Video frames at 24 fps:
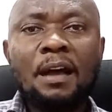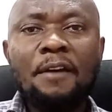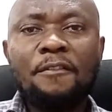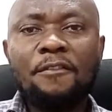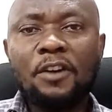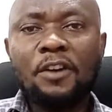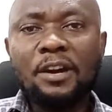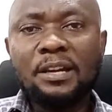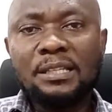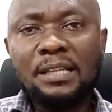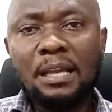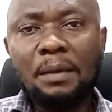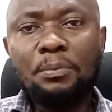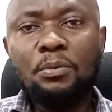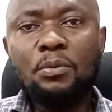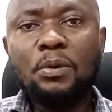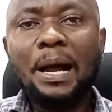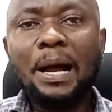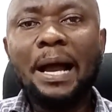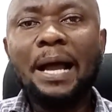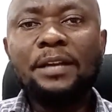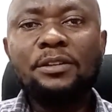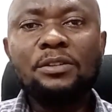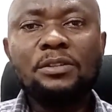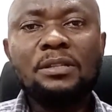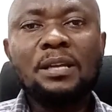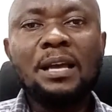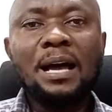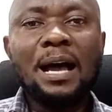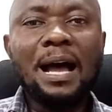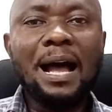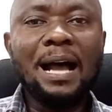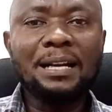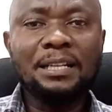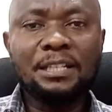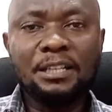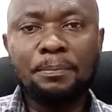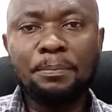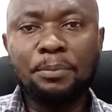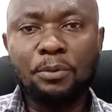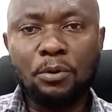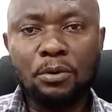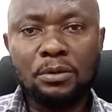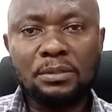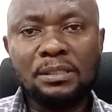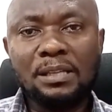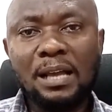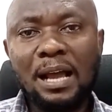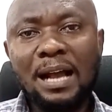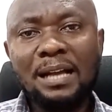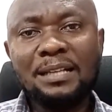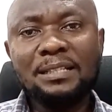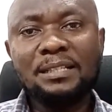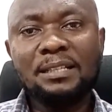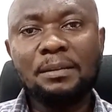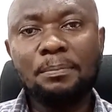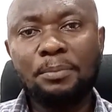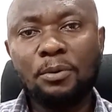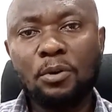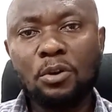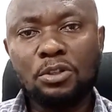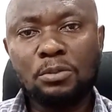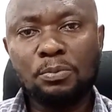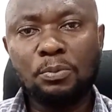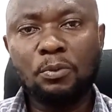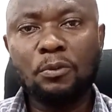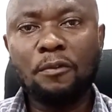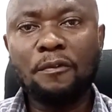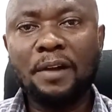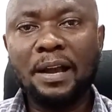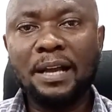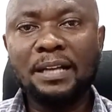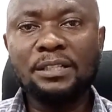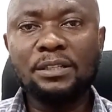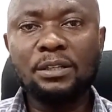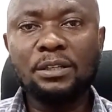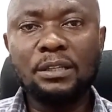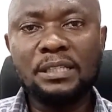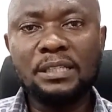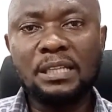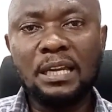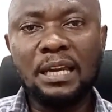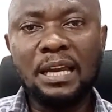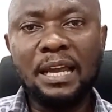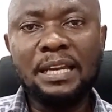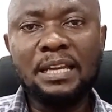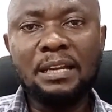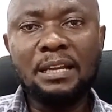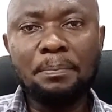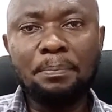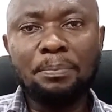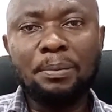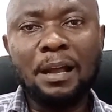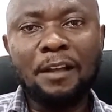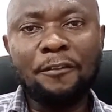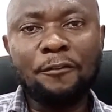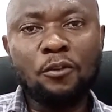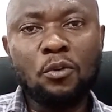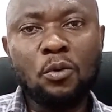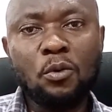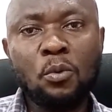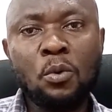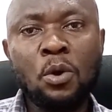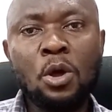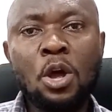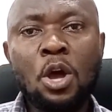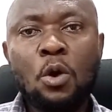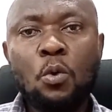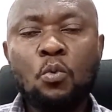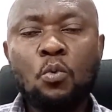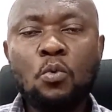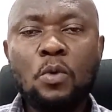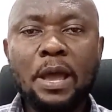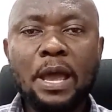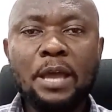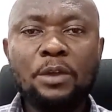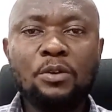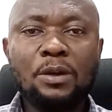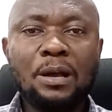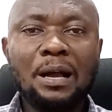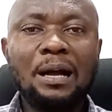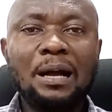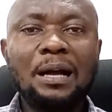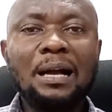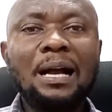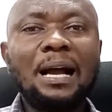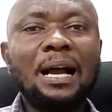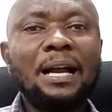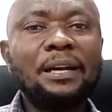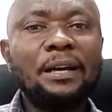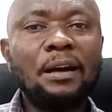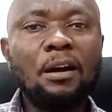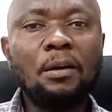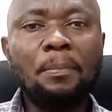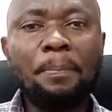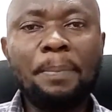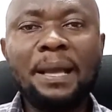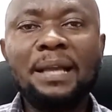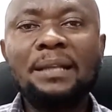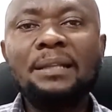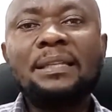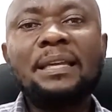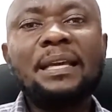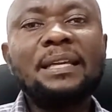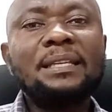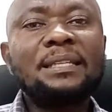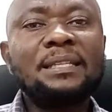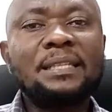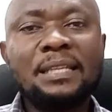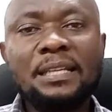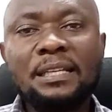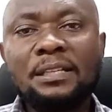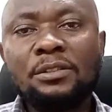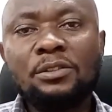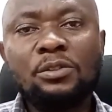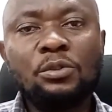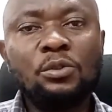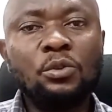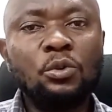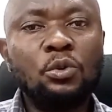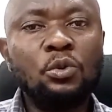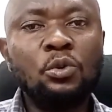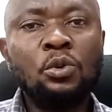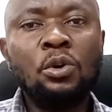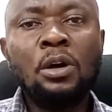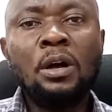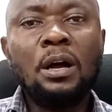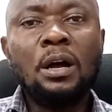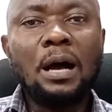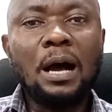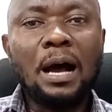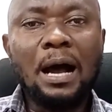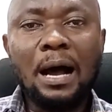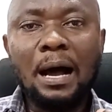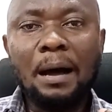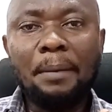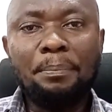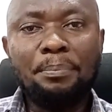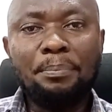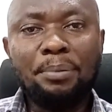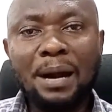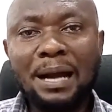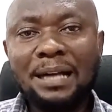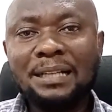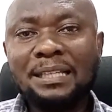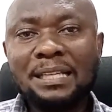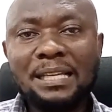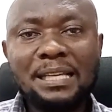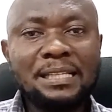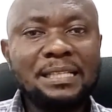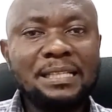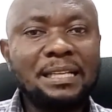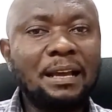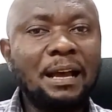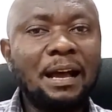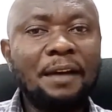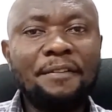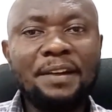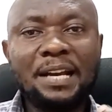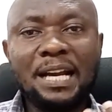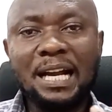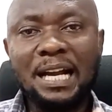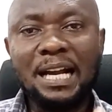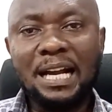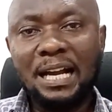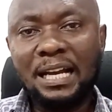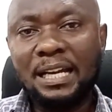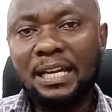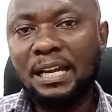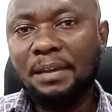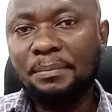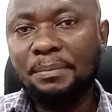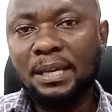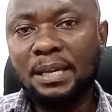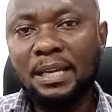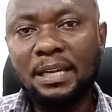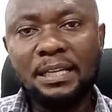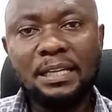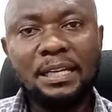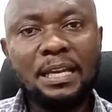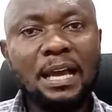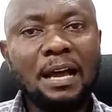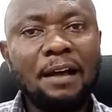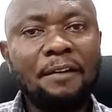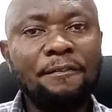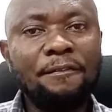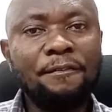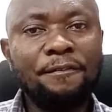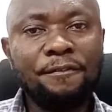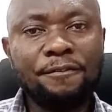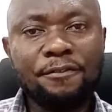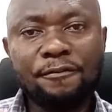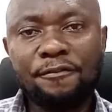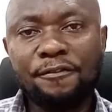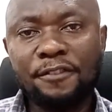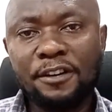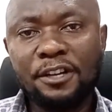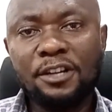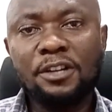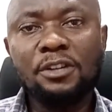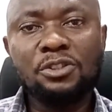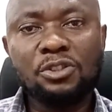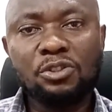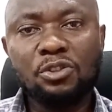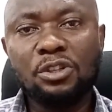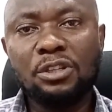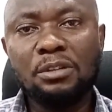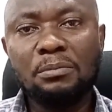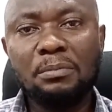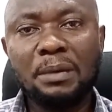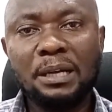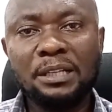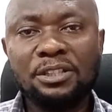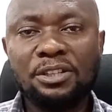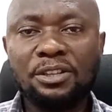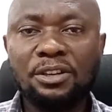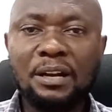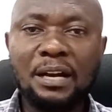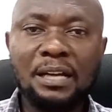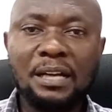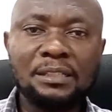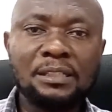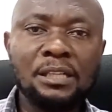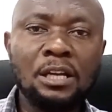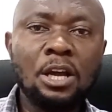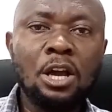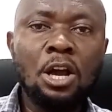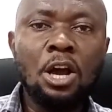For example, I use Hack the Box. Hack the Box provides is a learning platform where you can carry out pen testing, you know, uh, practice. They have an academy. They have various study materials.